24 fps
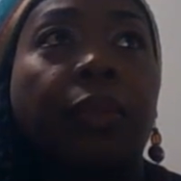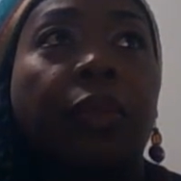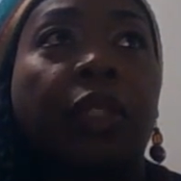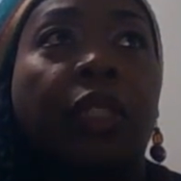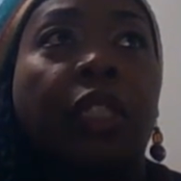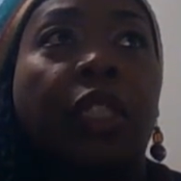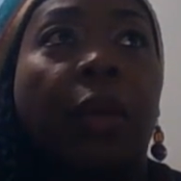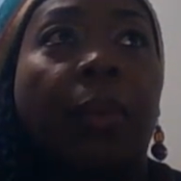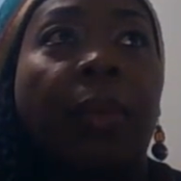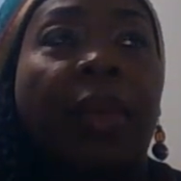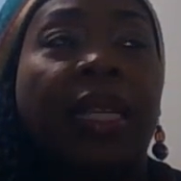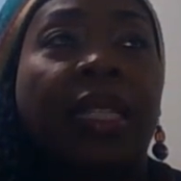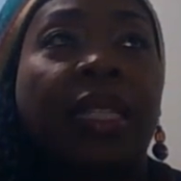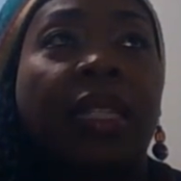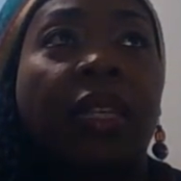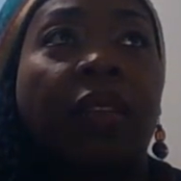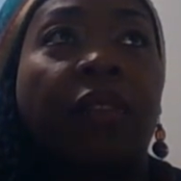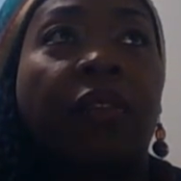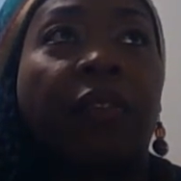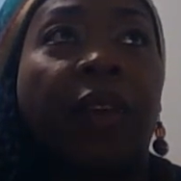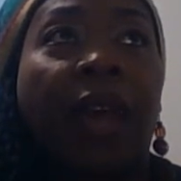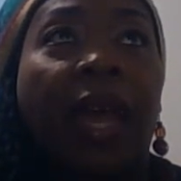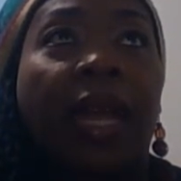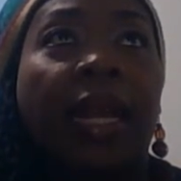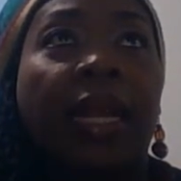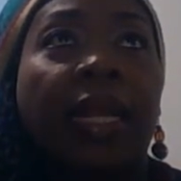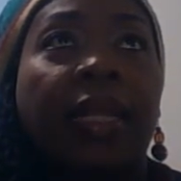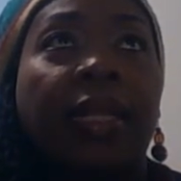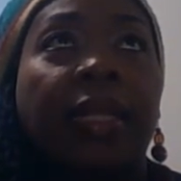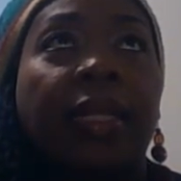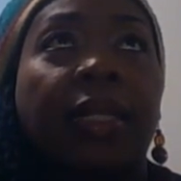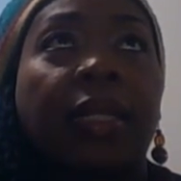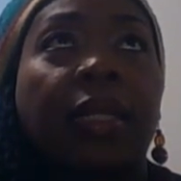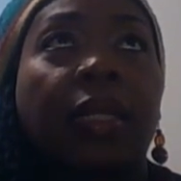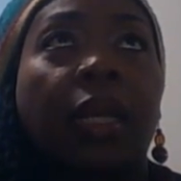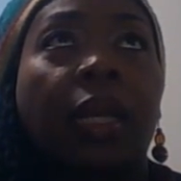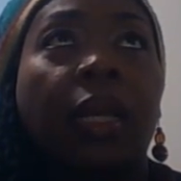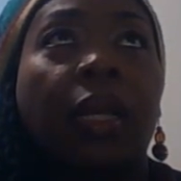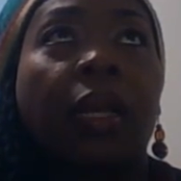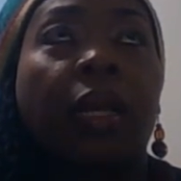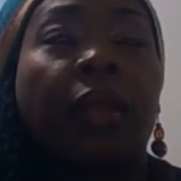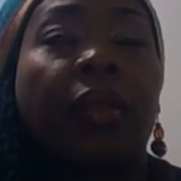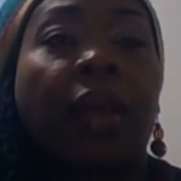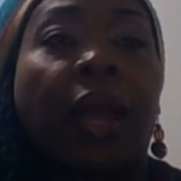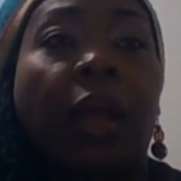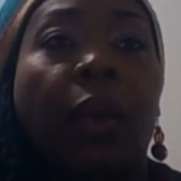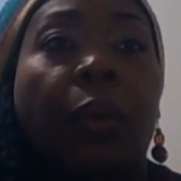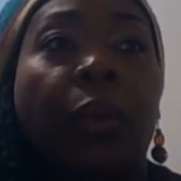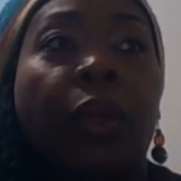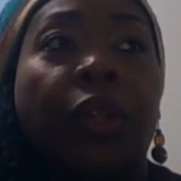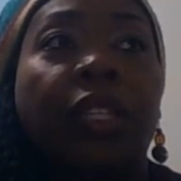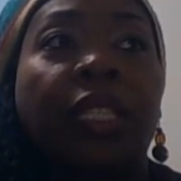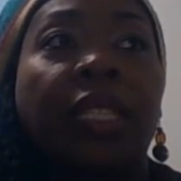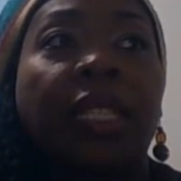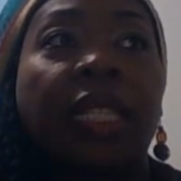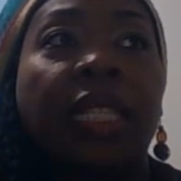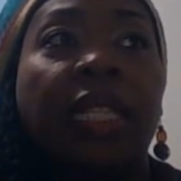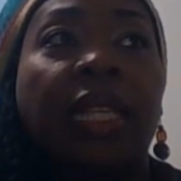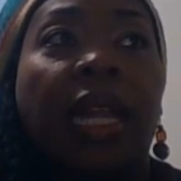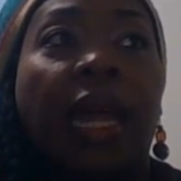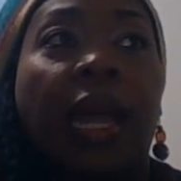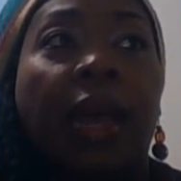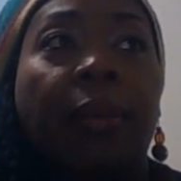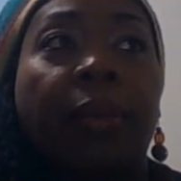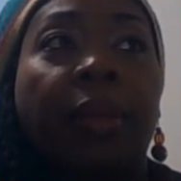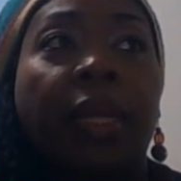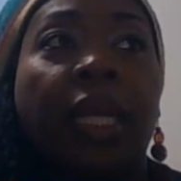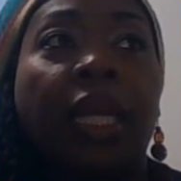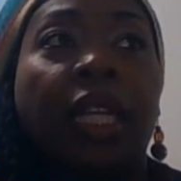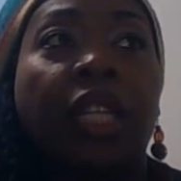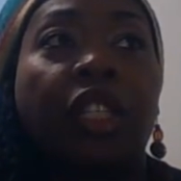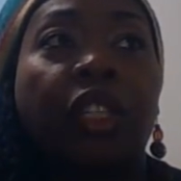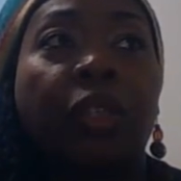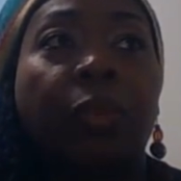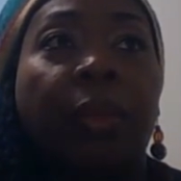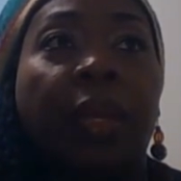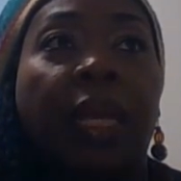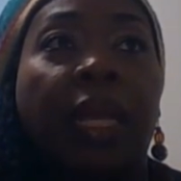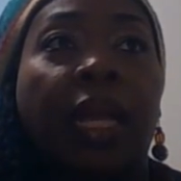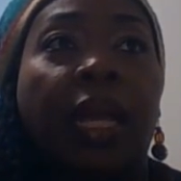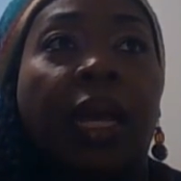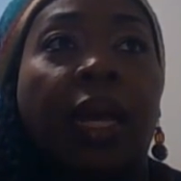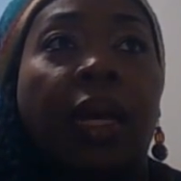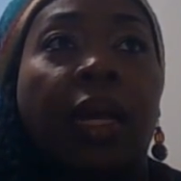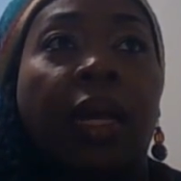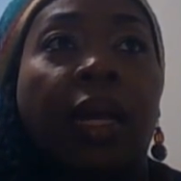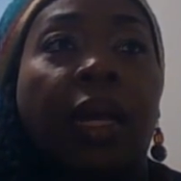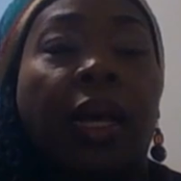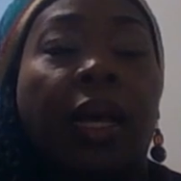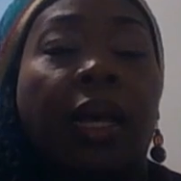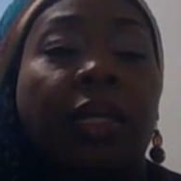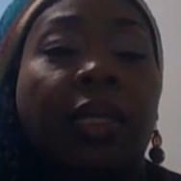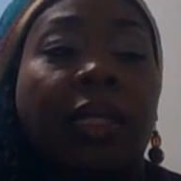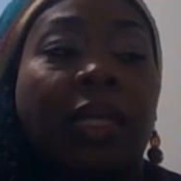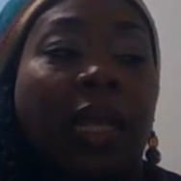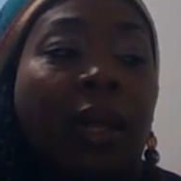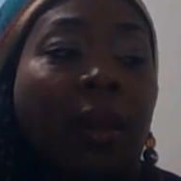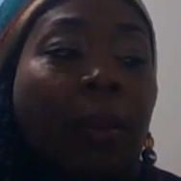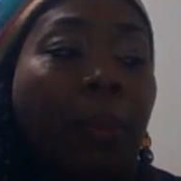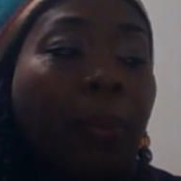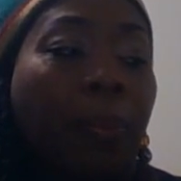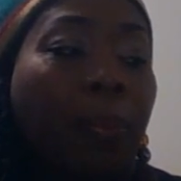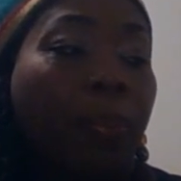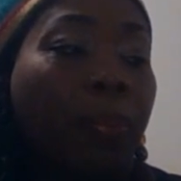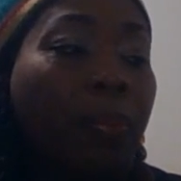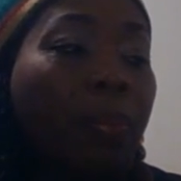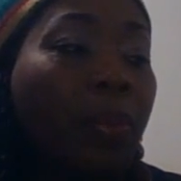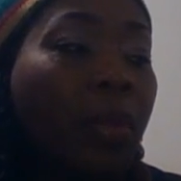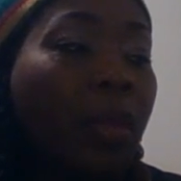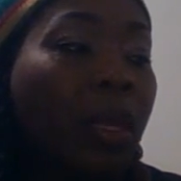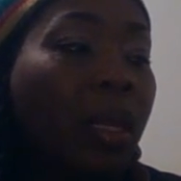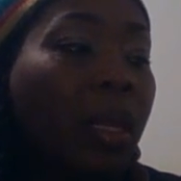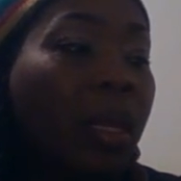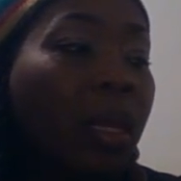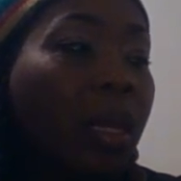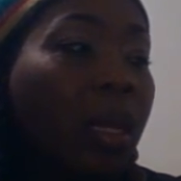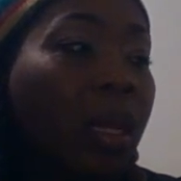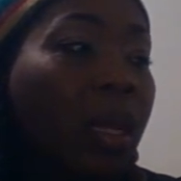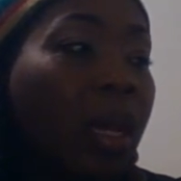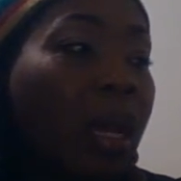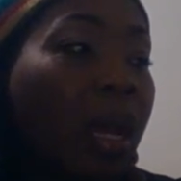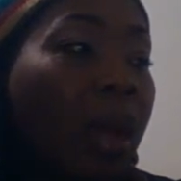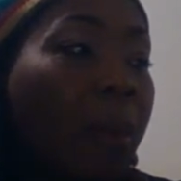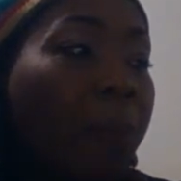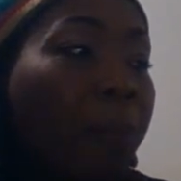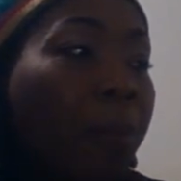domestic violence that we're seeing happening in Jamaica at a